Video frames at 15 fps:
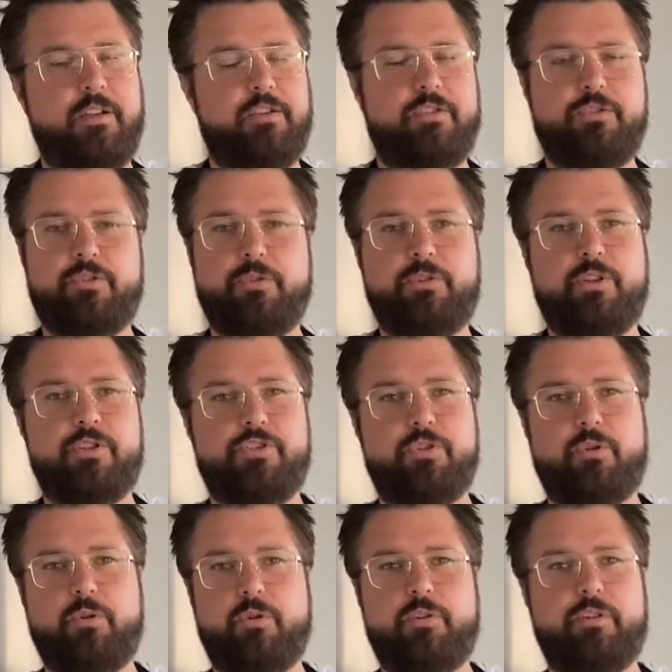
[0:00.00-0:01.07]
Just go to the
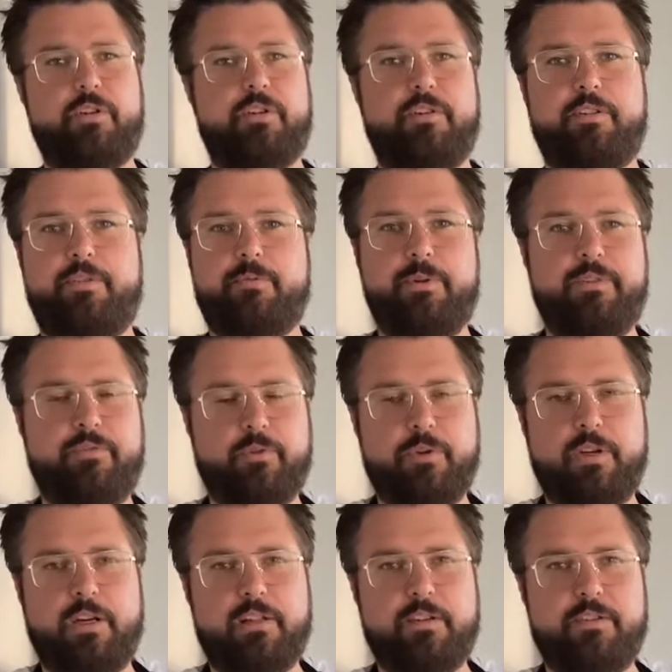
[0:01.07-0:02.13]
store. They're
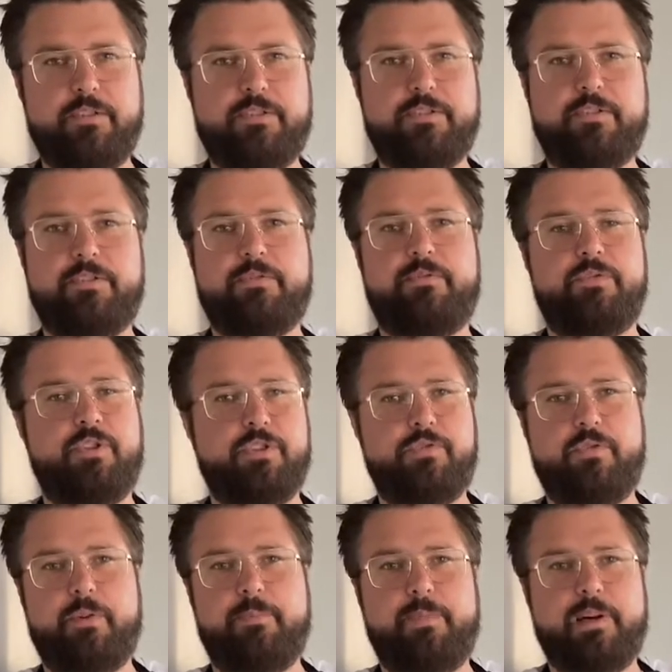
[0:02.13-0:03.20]
$3-4 just
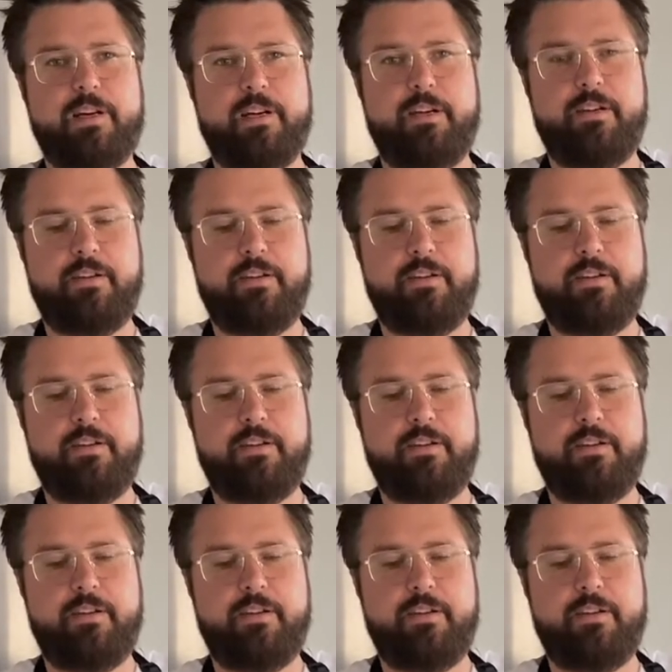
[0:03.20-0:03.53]
for the pie.